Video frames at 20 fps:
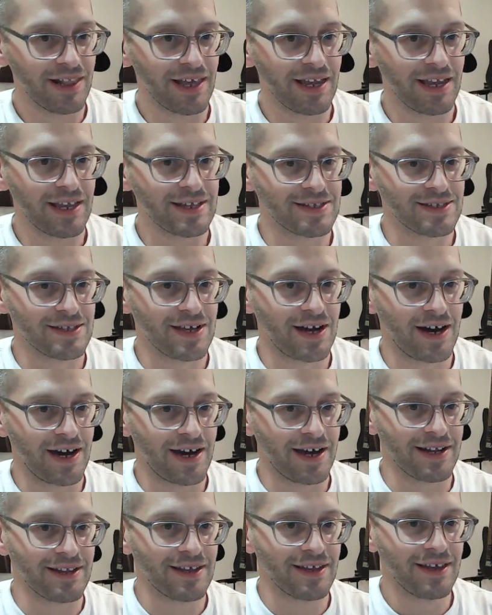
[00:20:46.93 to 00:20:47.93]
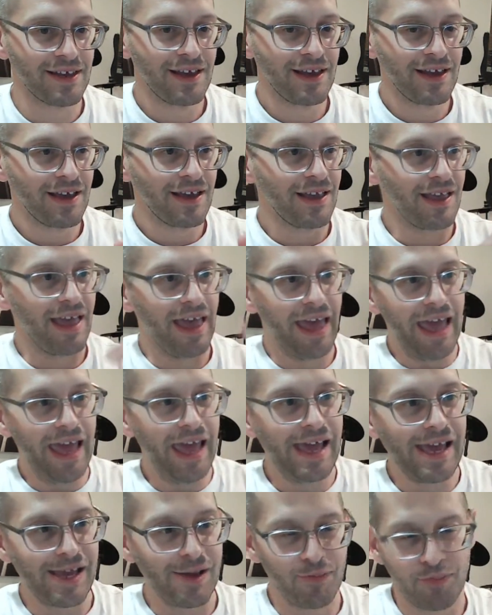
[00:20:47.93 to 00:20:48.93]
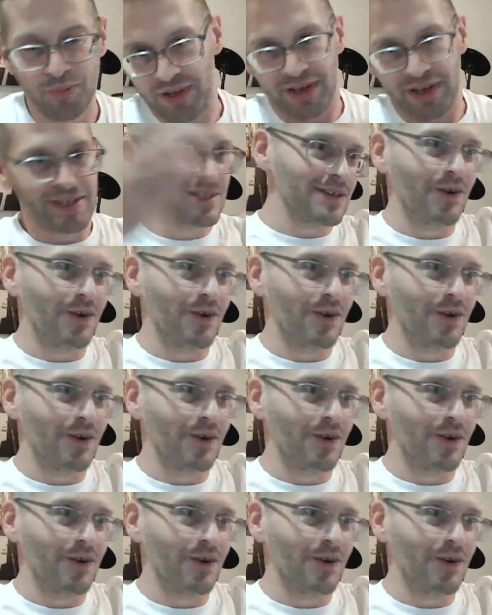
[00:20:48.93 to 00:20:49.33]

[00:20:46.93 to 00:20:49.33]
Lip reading: Like it's not A plus